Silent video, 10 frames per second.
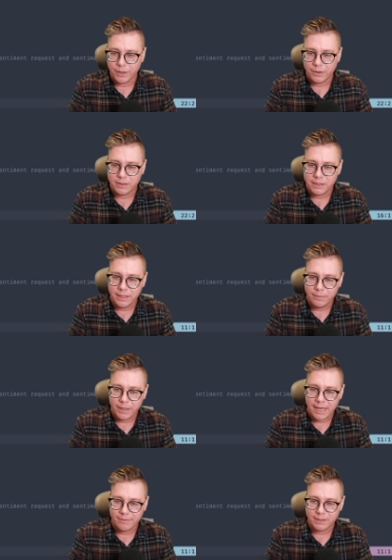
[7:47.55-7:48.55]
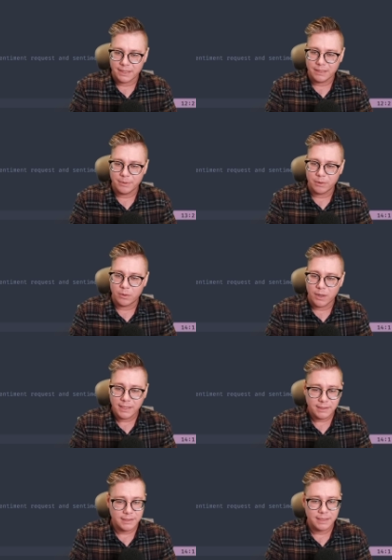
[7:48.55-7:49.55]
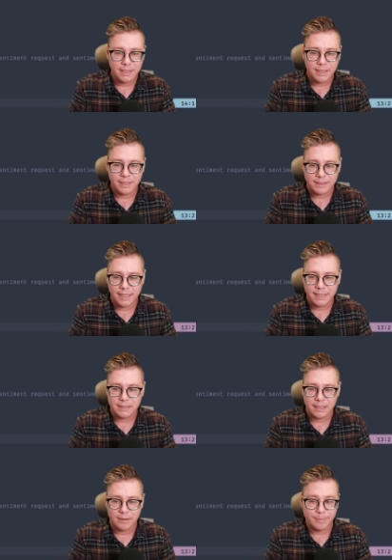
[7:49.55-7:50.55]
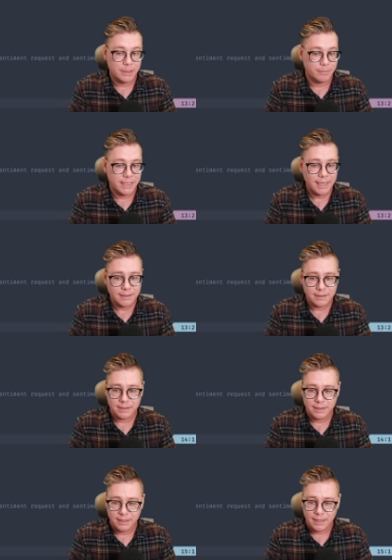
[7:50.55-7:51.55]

and you can see we have a sentiment request that takes some text,